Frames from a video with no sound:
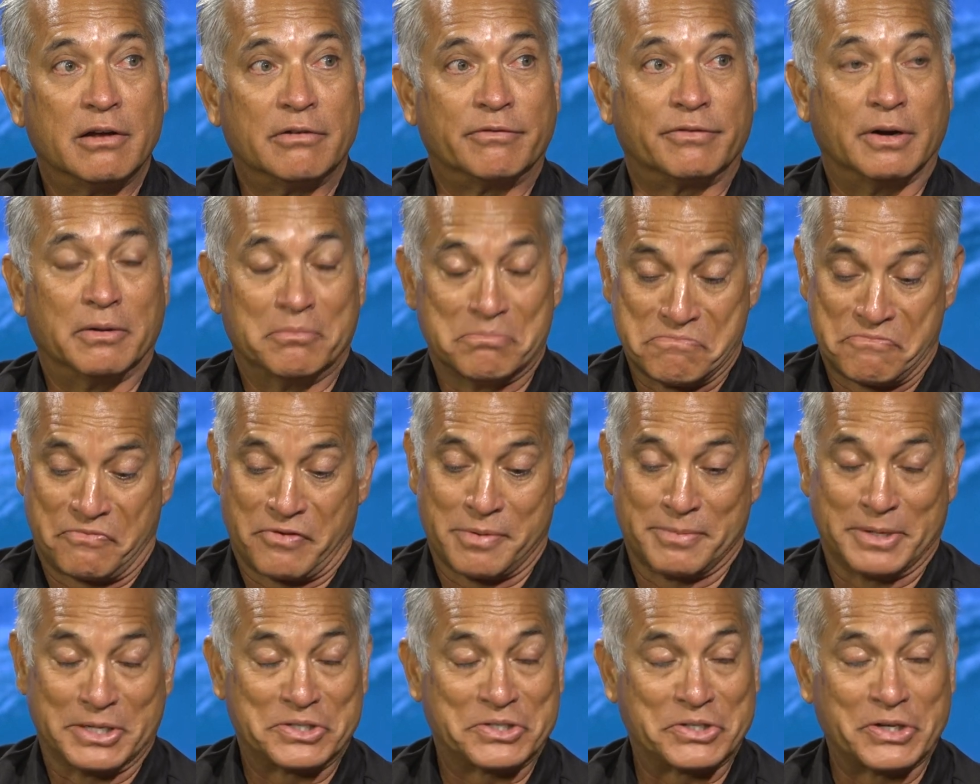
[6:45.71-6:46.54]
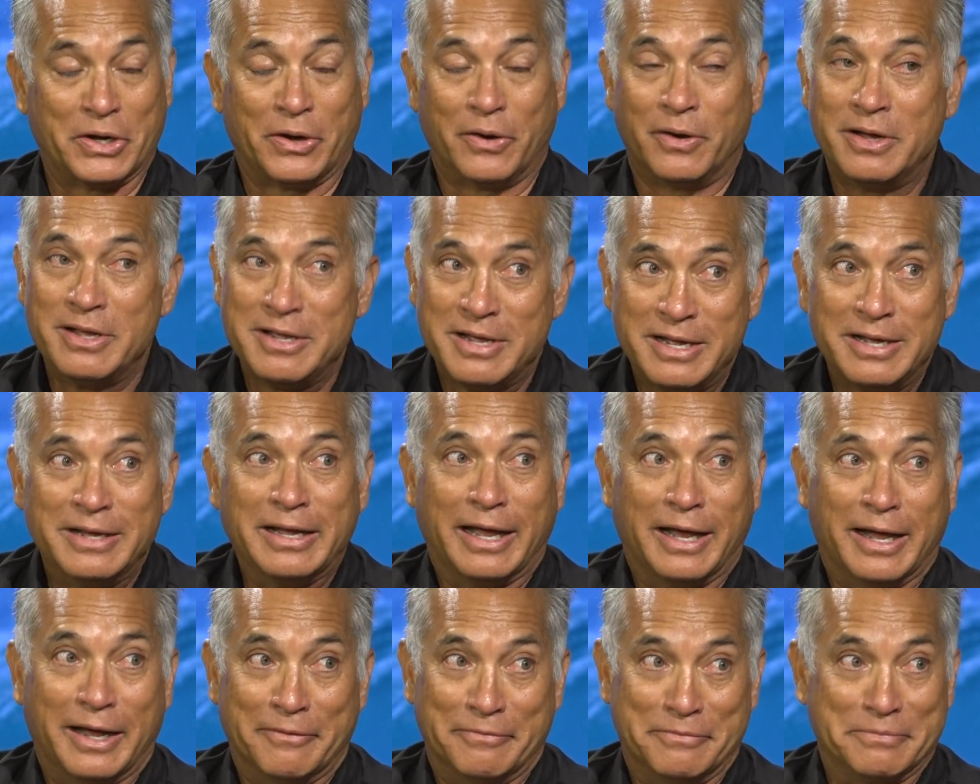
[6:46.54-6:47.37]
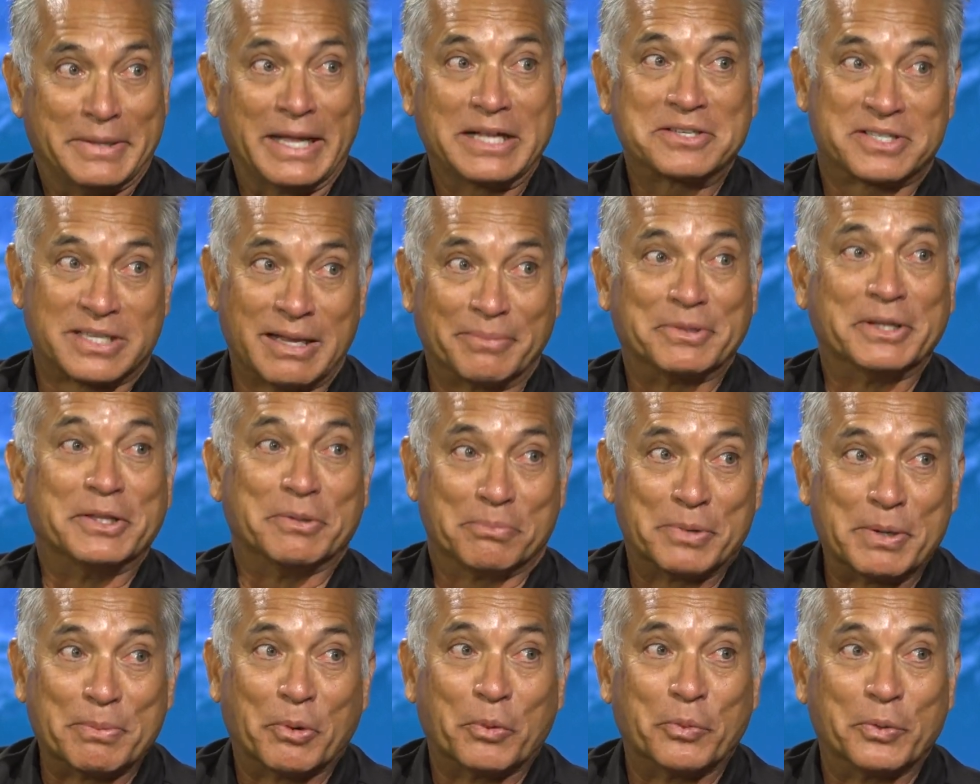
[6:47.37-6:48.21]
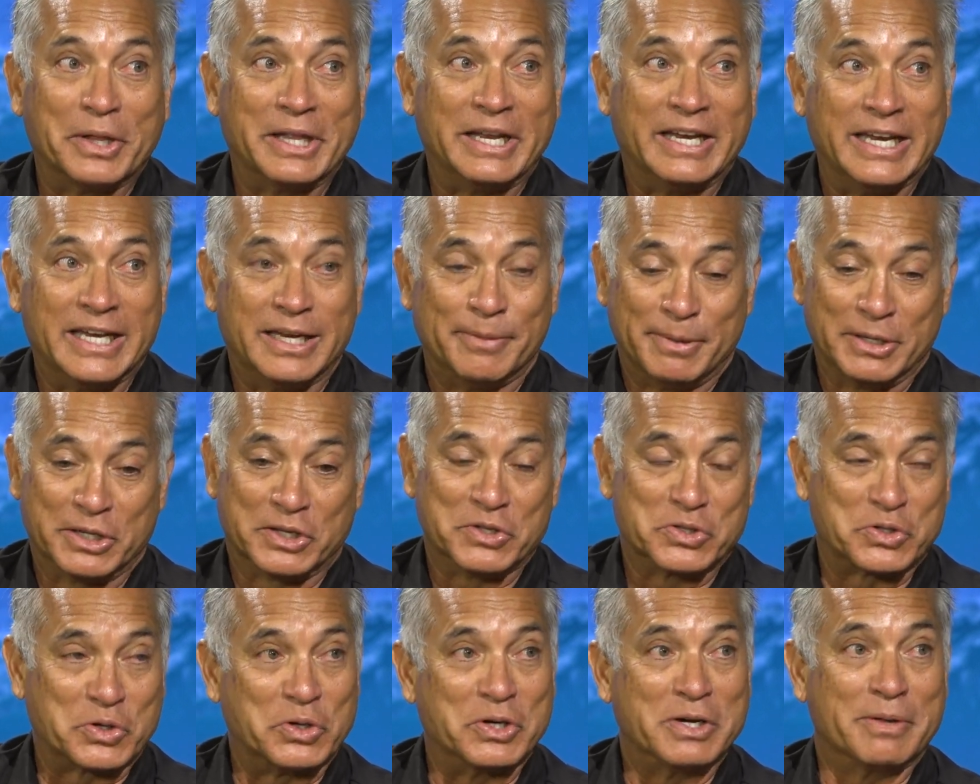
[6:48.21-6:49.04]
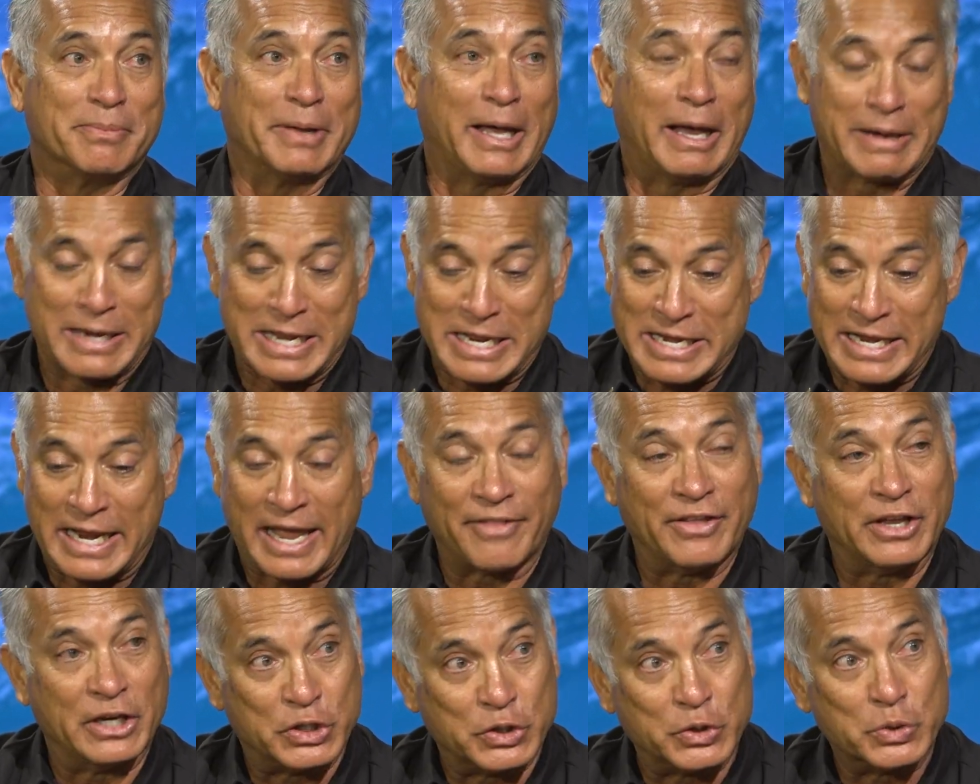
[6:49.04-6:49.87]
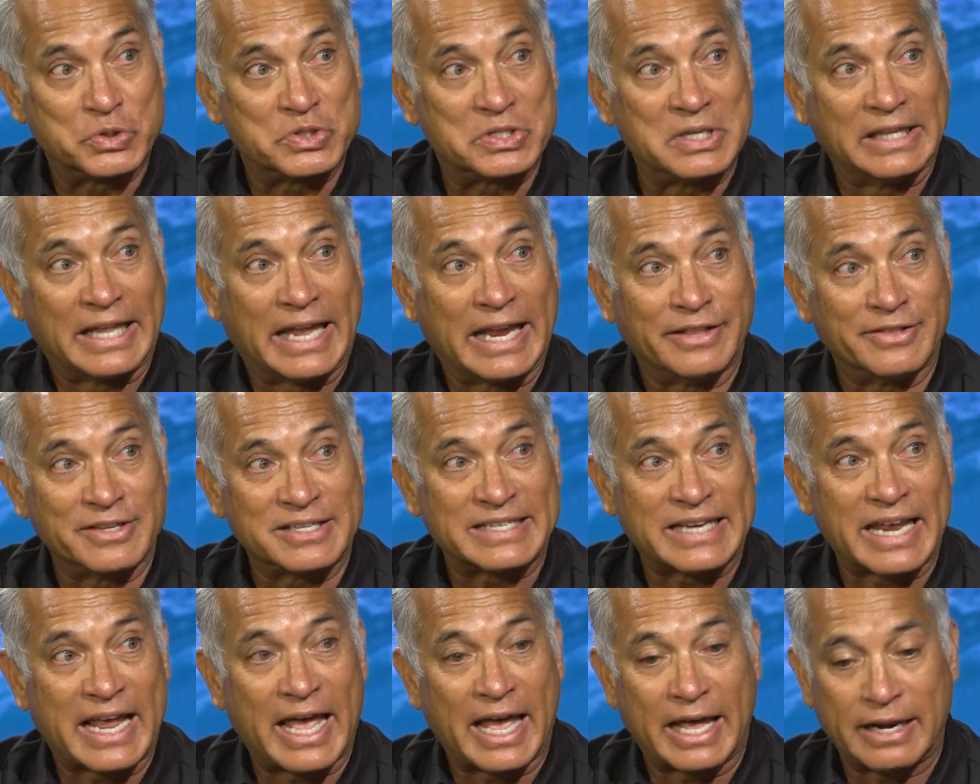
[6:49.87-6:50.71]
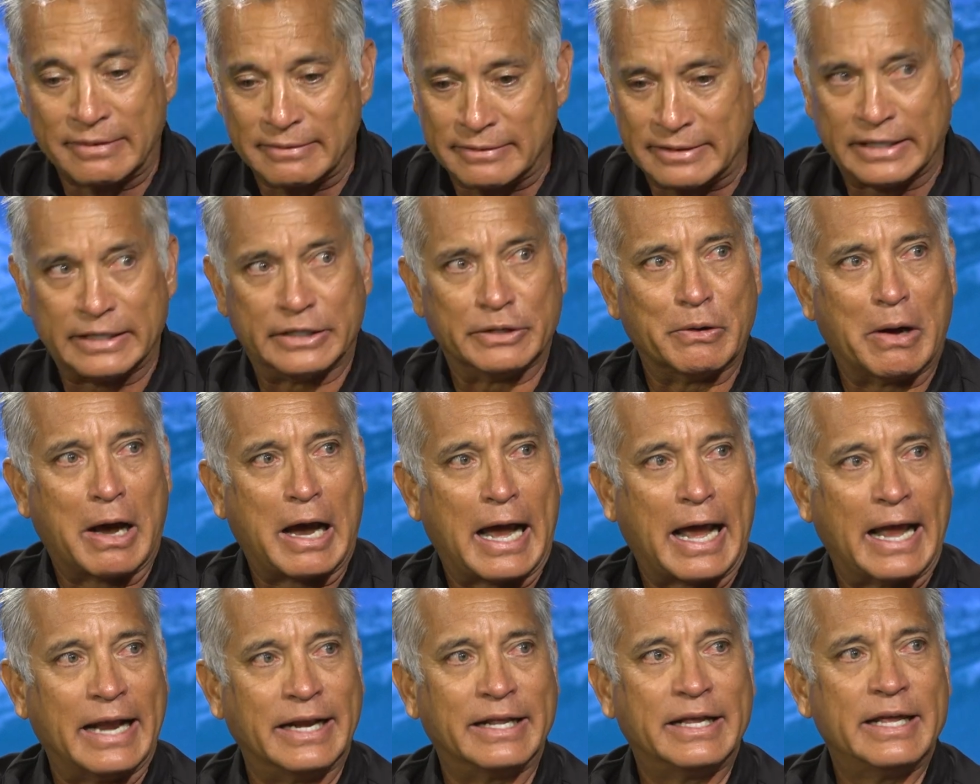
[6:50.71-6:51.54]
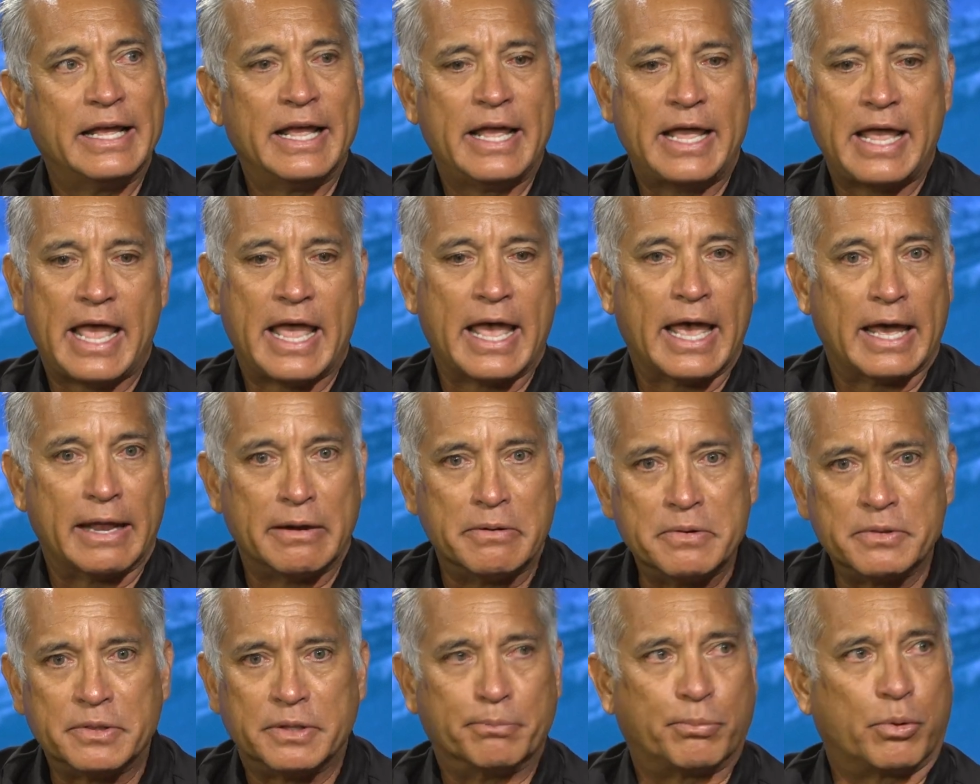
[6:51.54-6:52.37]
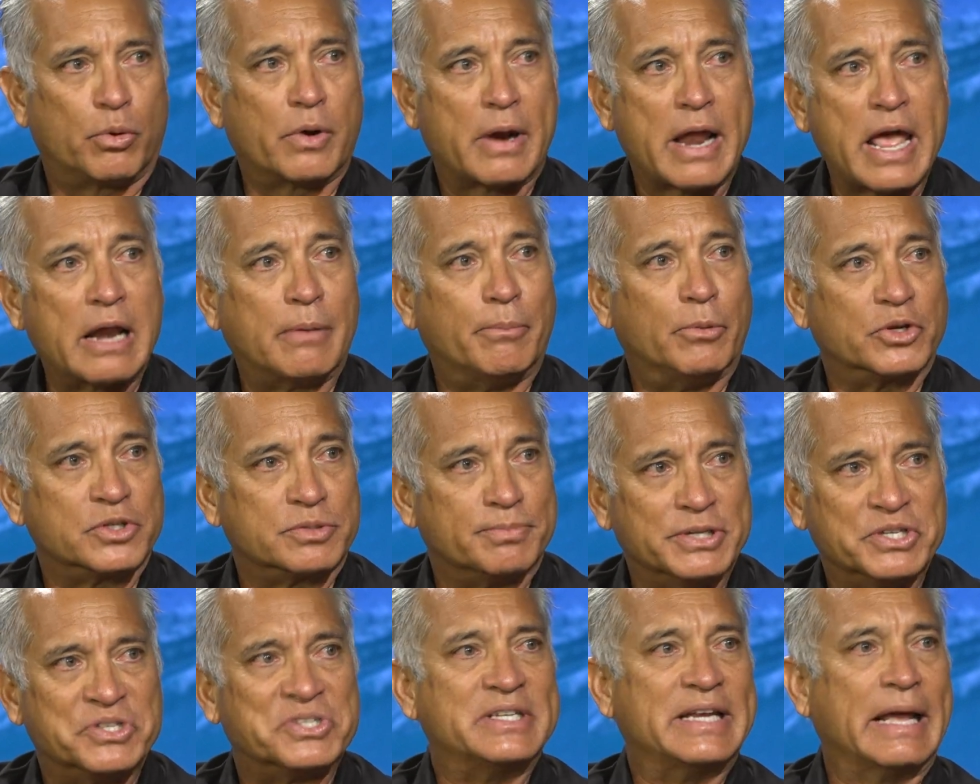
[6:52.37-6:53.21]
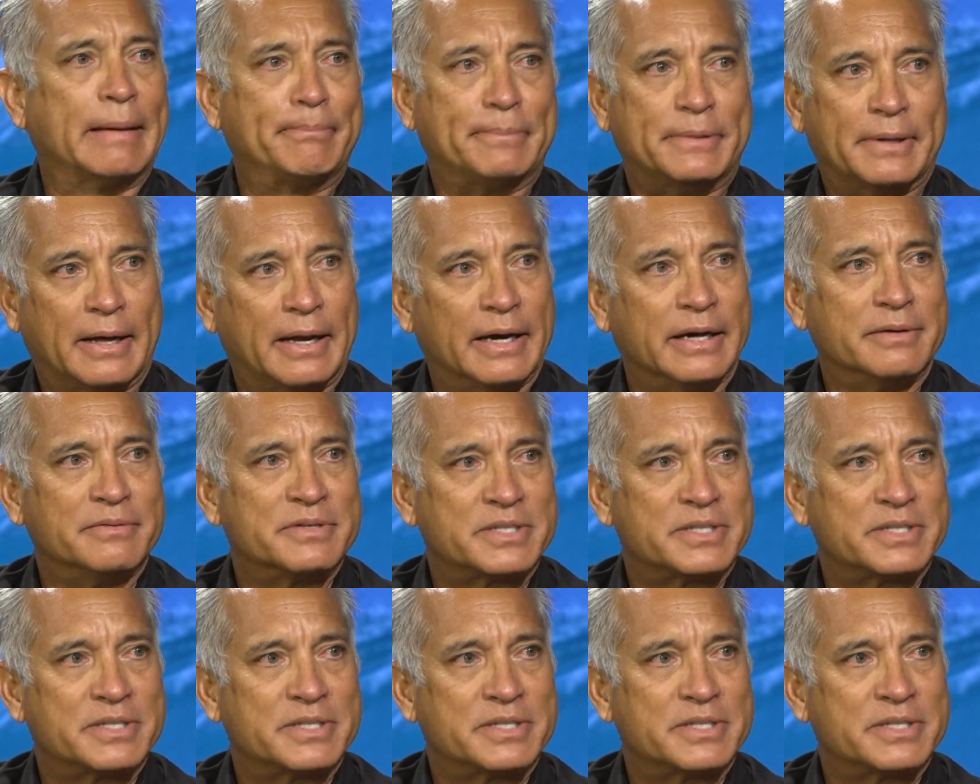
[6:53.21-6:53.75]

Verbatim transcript: from, from it. So uh, that's something that people really need to be concerned about. And yeah, they do lay in the sand, they do hide, and the poor animal's been stepped on.